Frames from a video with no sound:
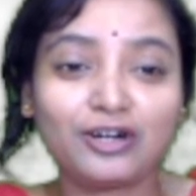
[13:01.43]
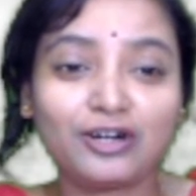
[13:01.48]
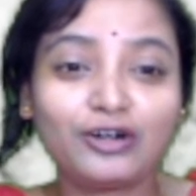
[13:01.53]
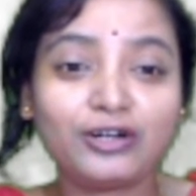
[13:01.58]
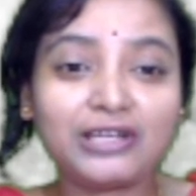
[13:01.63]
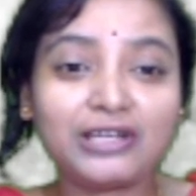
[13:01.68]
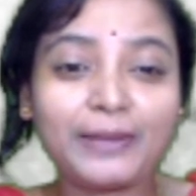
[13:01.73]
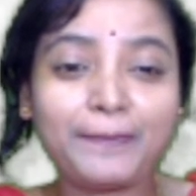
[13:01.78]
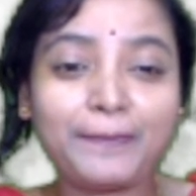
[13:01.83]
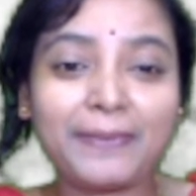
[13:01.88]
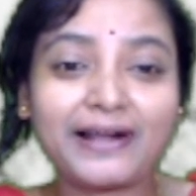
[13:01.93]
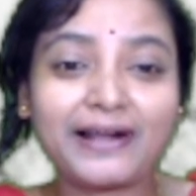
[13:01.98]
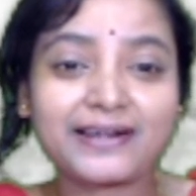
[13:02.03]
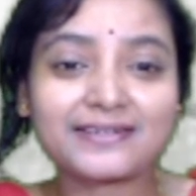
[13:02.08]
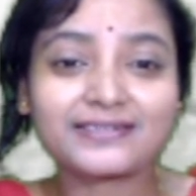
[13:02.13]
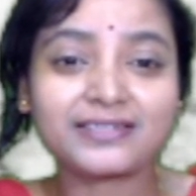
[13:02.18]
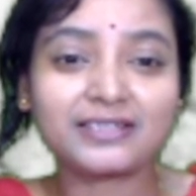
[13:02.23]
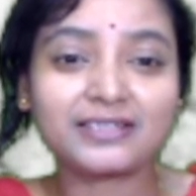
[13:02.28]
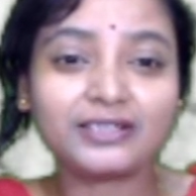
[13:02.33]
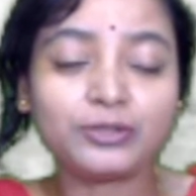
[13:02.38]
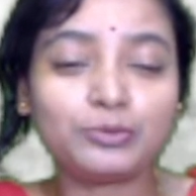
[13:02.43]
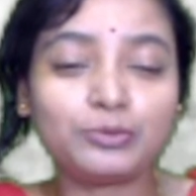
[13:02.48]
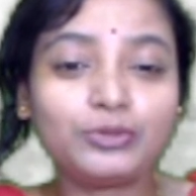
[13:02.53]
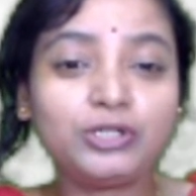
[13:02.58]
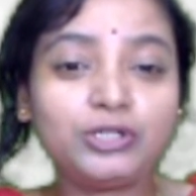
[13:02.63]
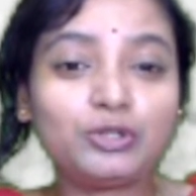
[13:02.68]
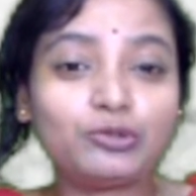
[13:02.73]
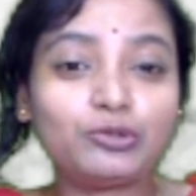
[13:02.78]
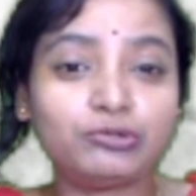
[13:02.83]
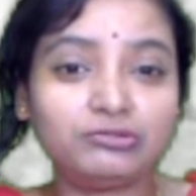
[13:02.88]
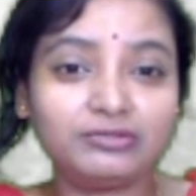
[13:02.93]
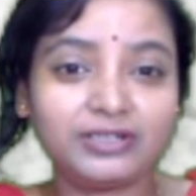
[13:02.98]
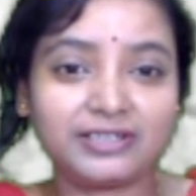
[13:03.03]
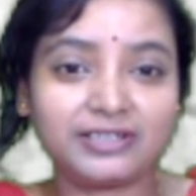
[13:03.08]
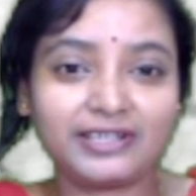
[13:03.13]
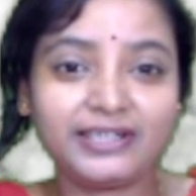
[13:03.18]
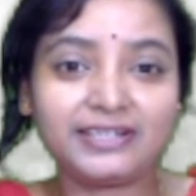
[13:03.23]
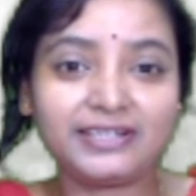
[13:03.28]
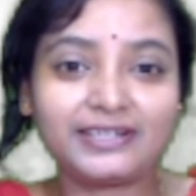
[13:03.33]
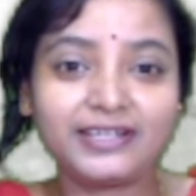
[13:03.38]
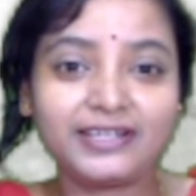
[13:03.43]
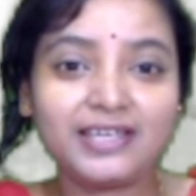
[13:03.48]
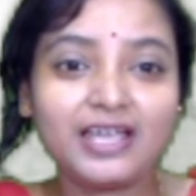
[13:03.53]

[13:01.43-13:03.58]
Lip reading: When a person will wear it